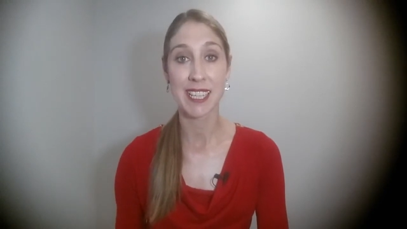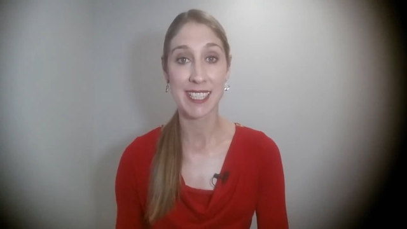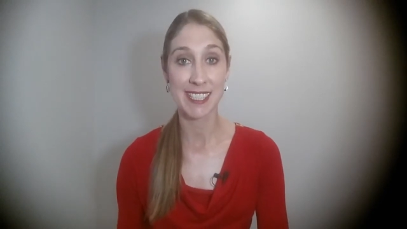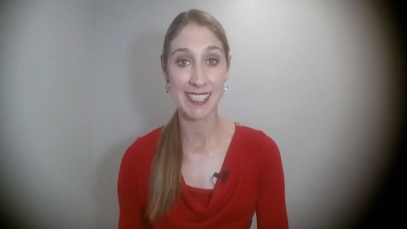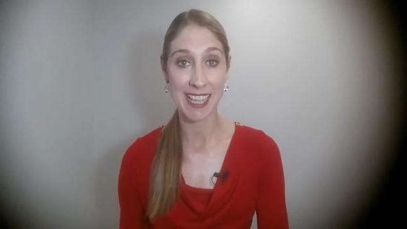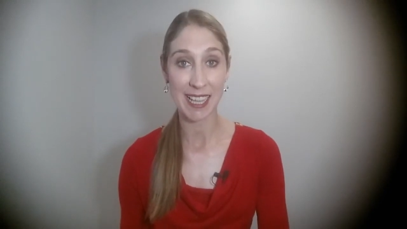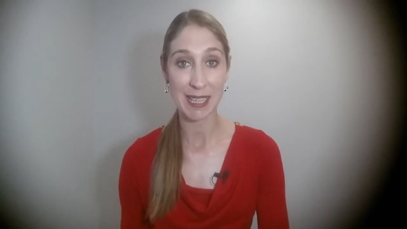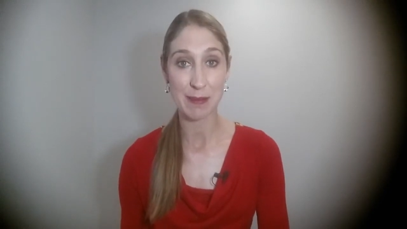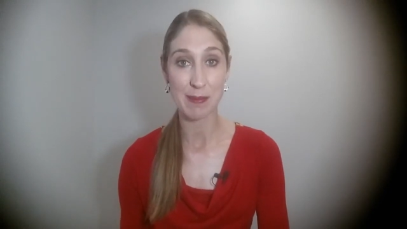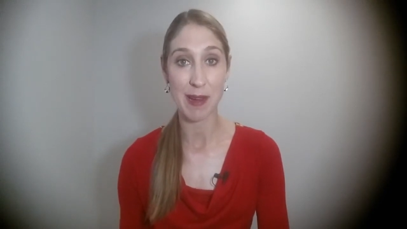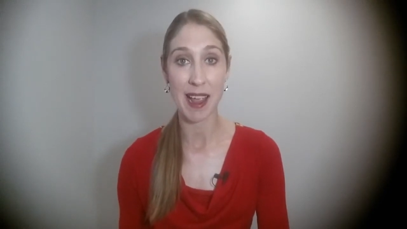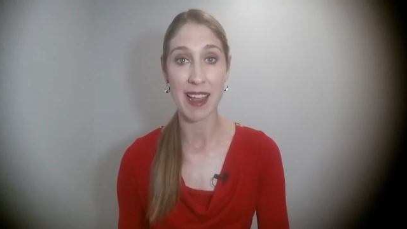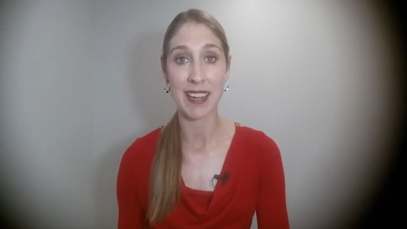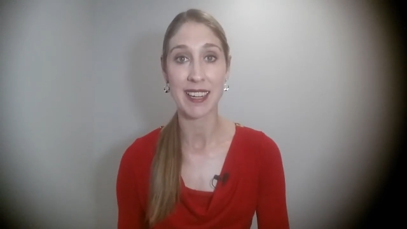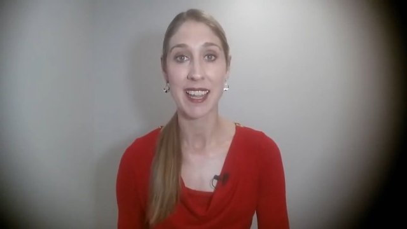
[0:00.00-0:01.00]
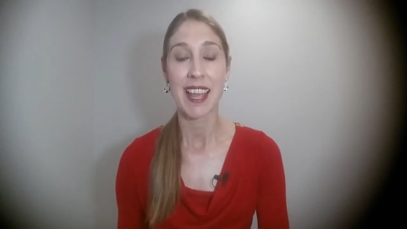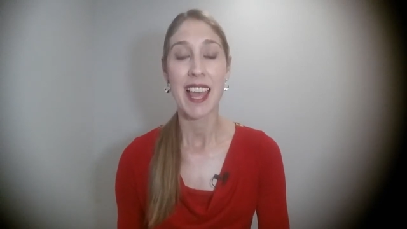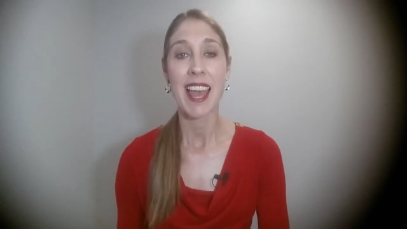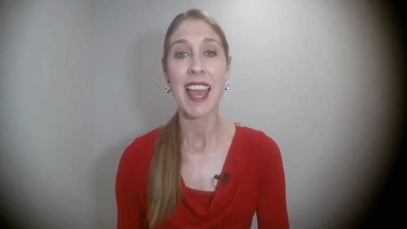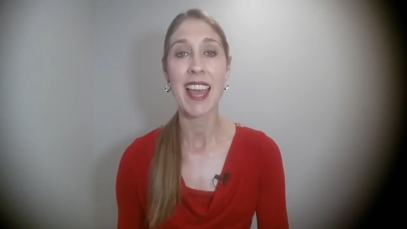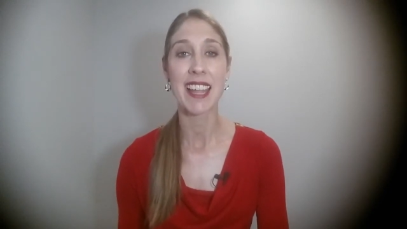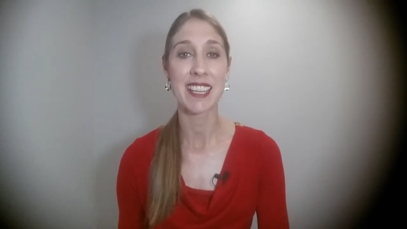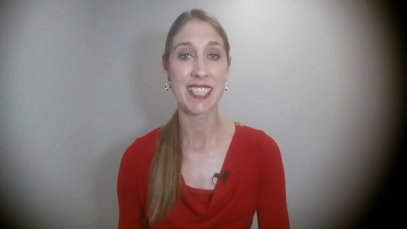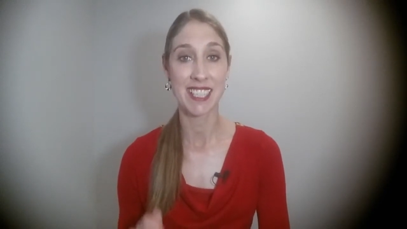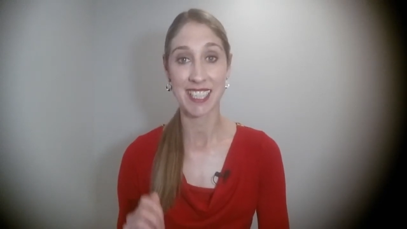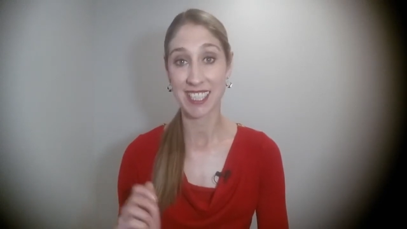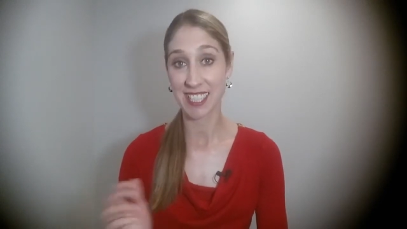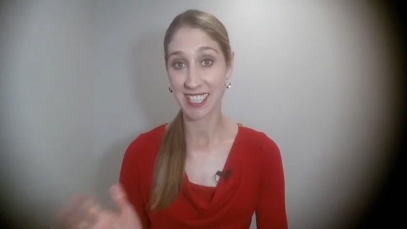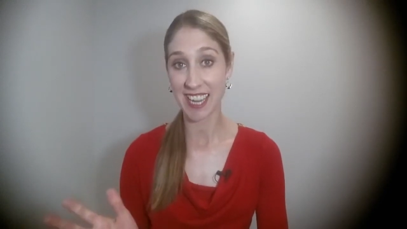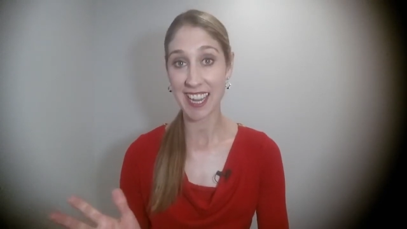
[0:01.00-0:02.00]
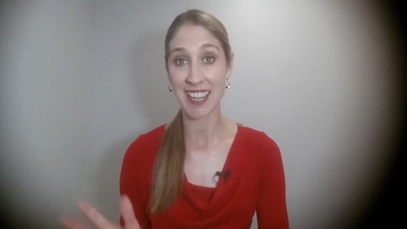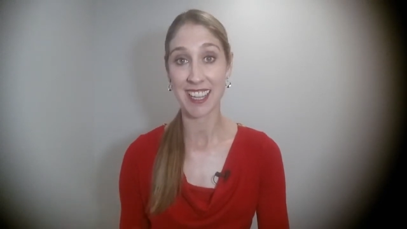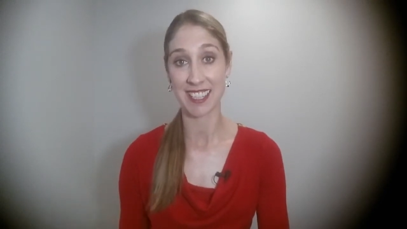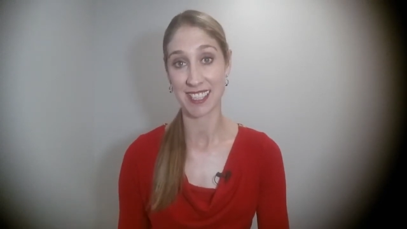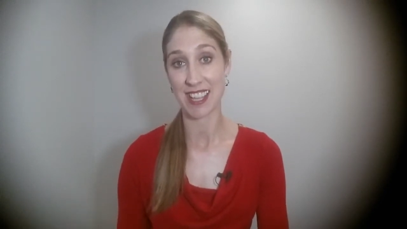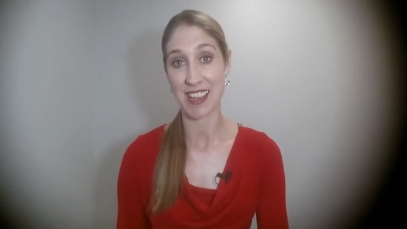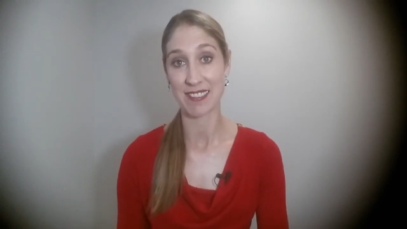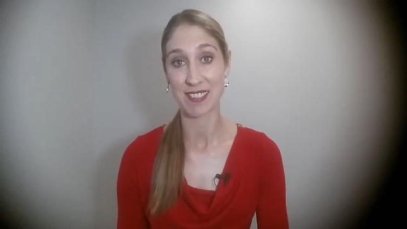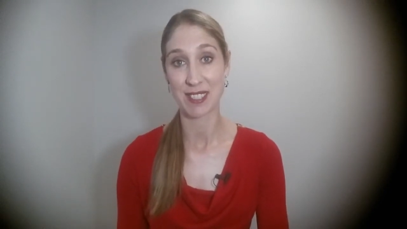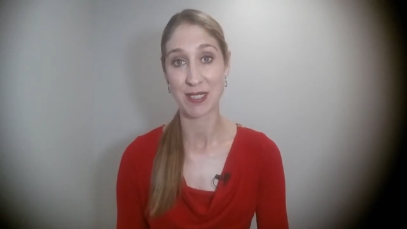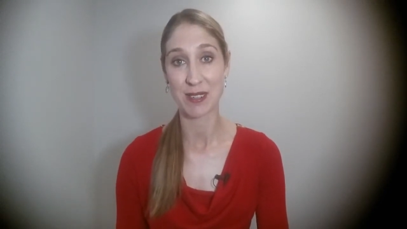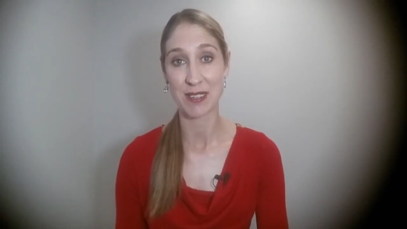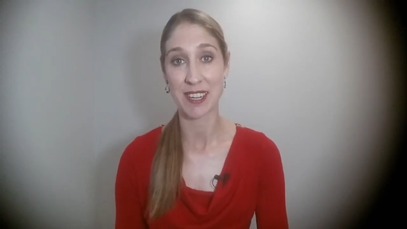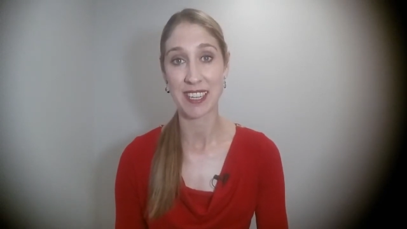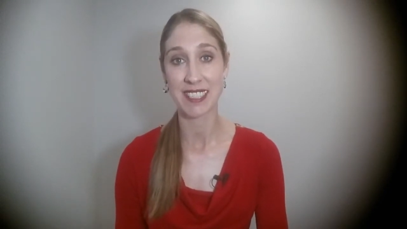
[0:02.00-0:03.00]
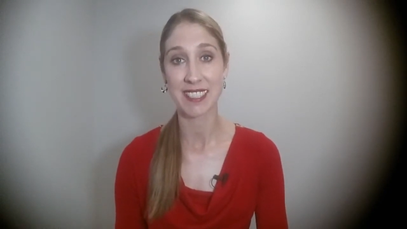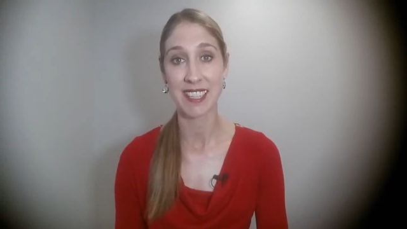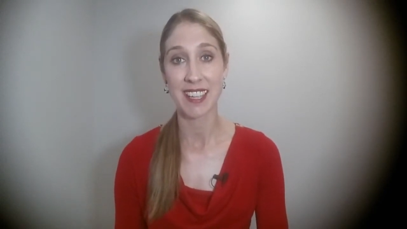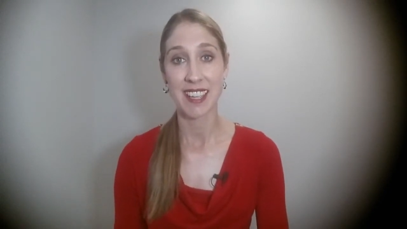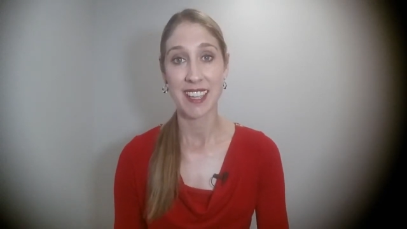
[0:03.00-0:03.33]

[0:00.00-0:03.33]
celebrate and share life stories.